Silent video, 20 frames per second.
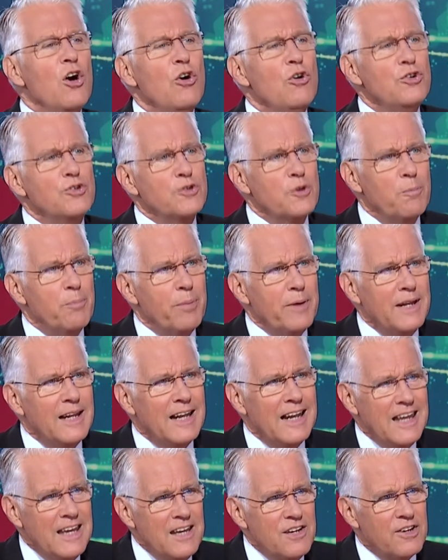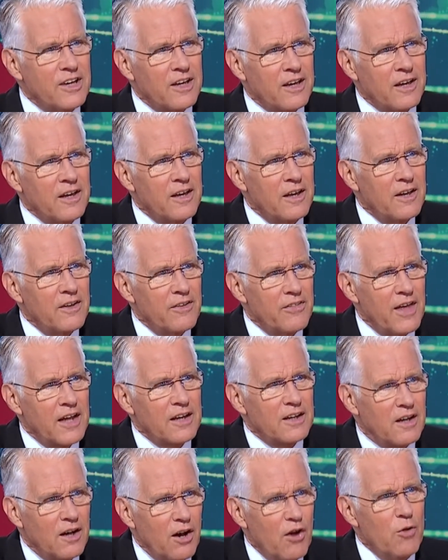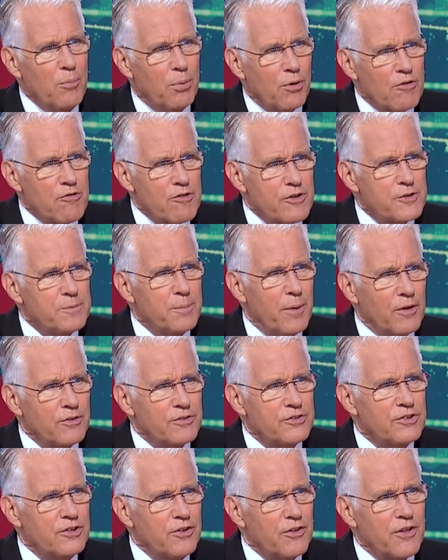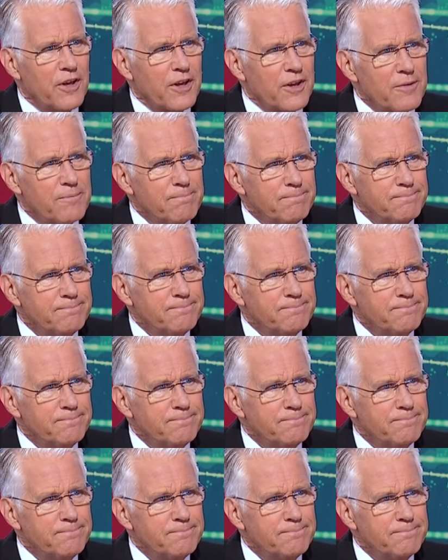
Who should be leading that global response, do you think?